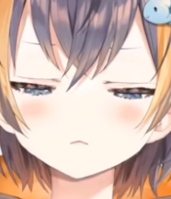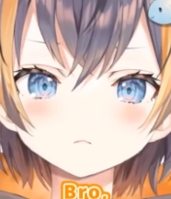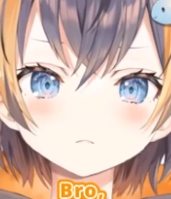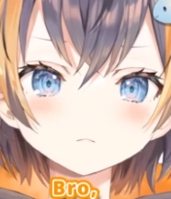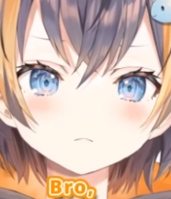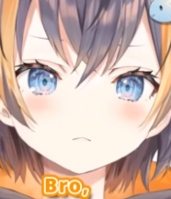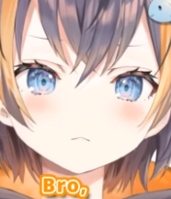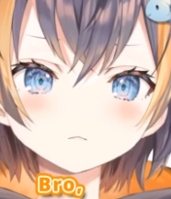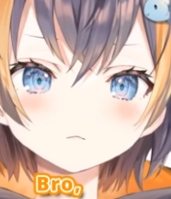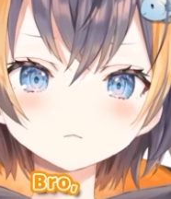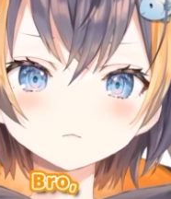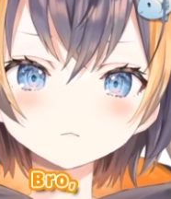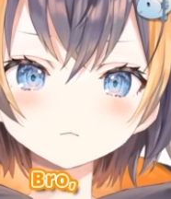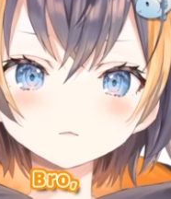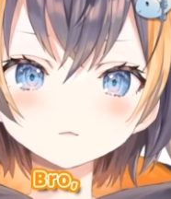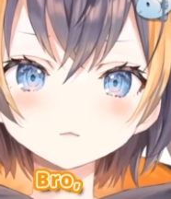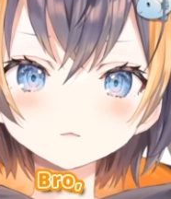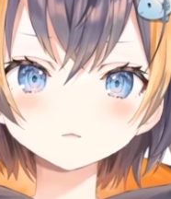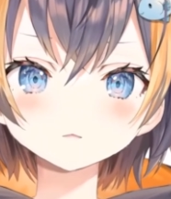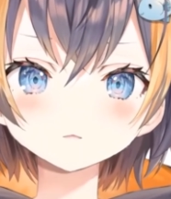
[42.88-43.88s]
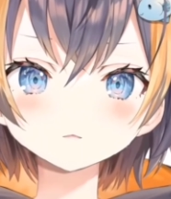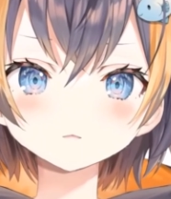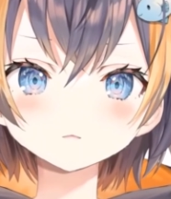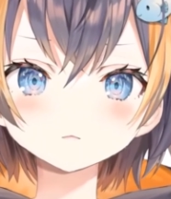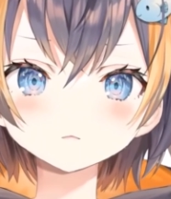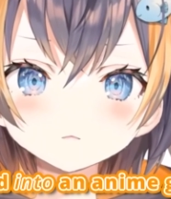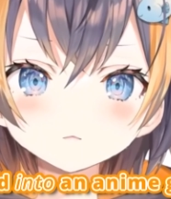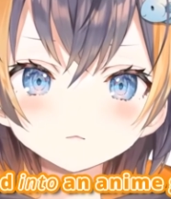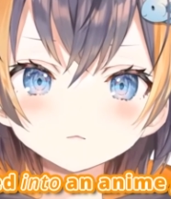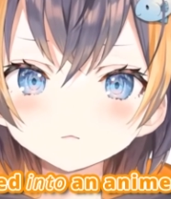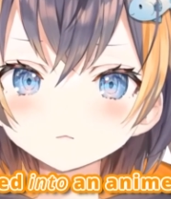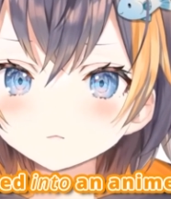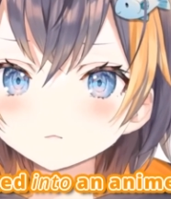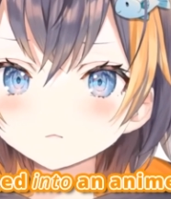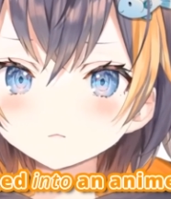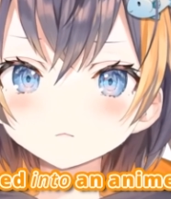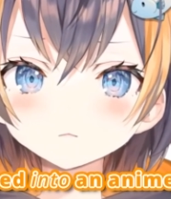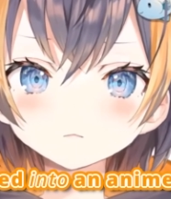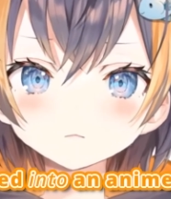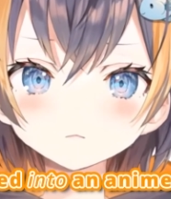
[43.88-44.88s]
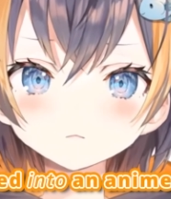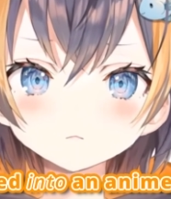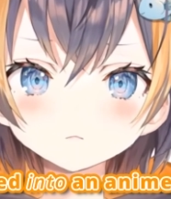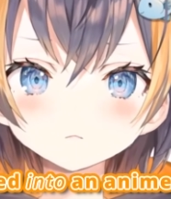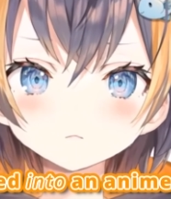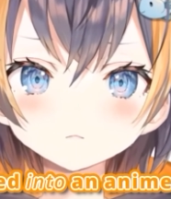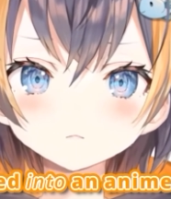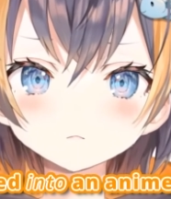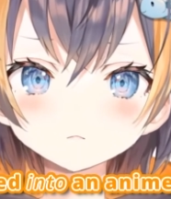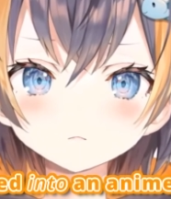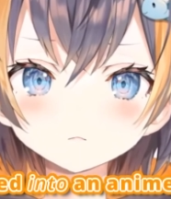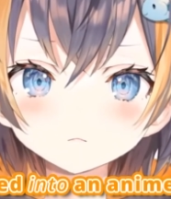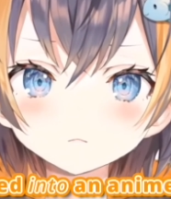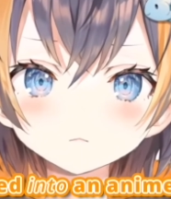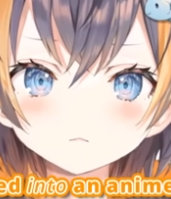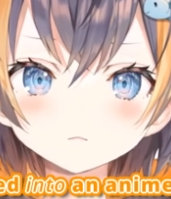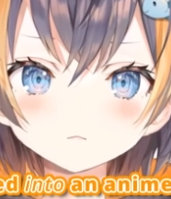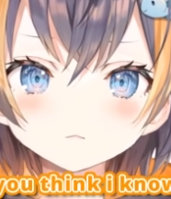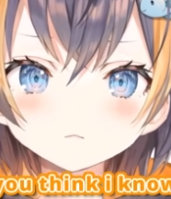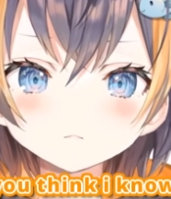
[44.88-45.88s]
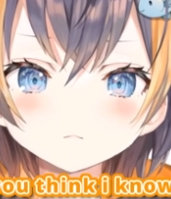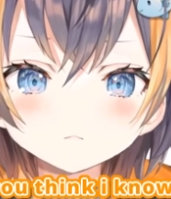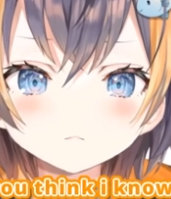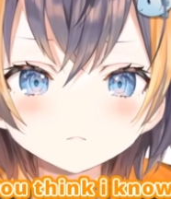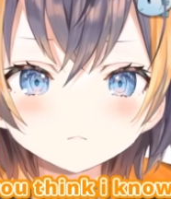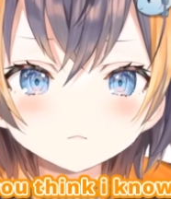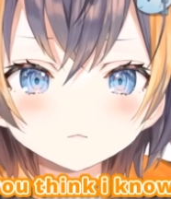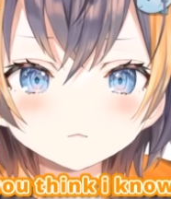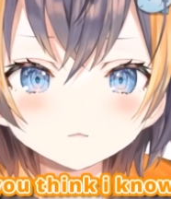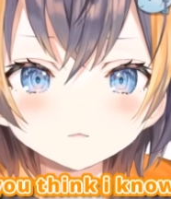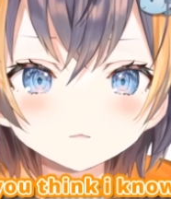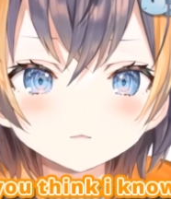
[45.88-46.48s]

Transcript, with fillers: Bro, I turned into an anime girl. Do you think I